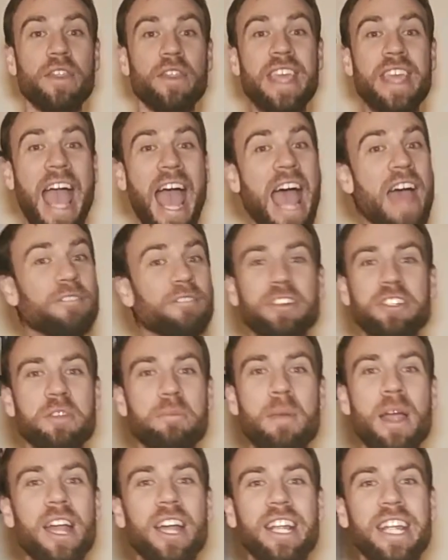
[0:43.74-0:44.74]
The average
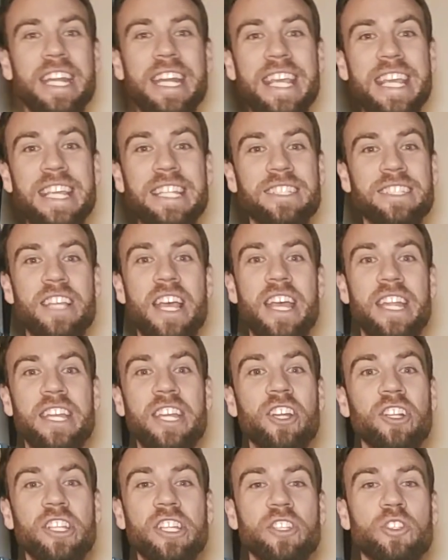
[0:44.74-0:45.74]
American eats
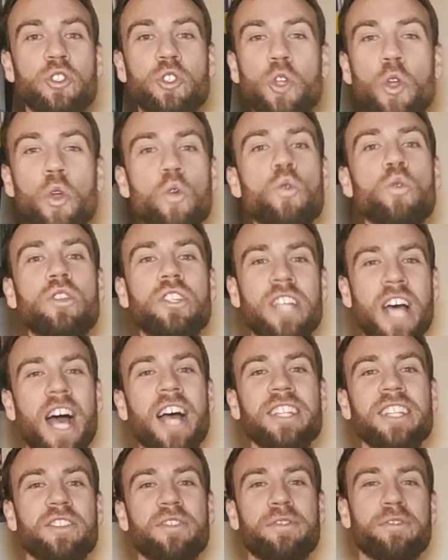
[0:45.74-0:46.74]
nearly 2
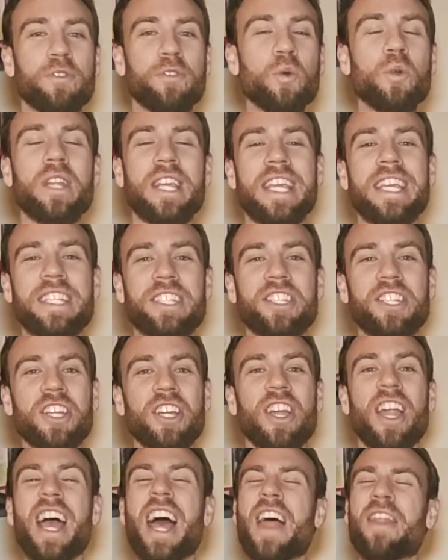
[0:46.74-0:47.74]
tons of food each
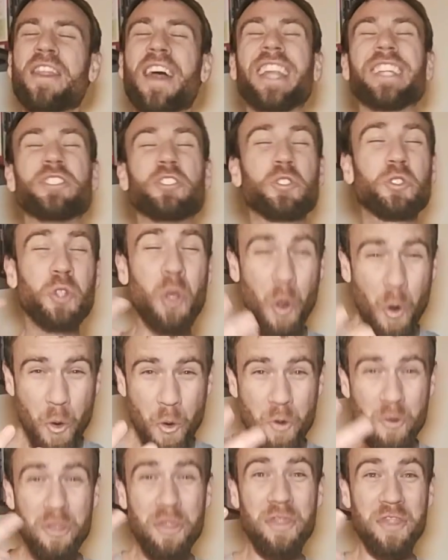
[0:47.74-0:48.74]
year. That is
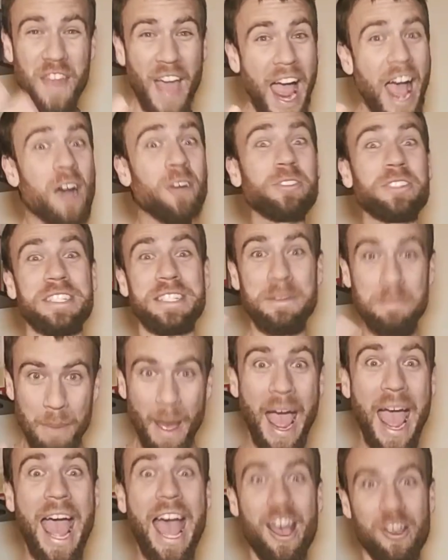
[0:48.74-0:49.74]
2,000
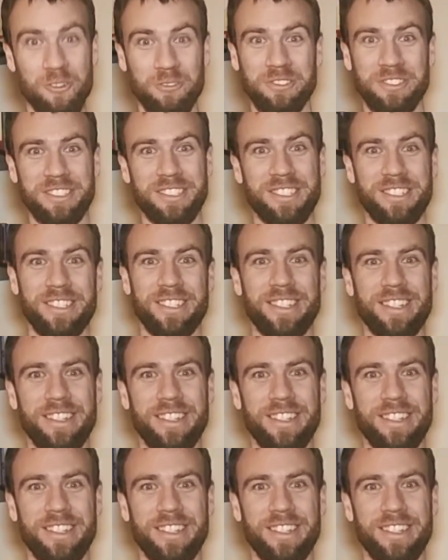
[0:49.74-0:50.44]
pounds.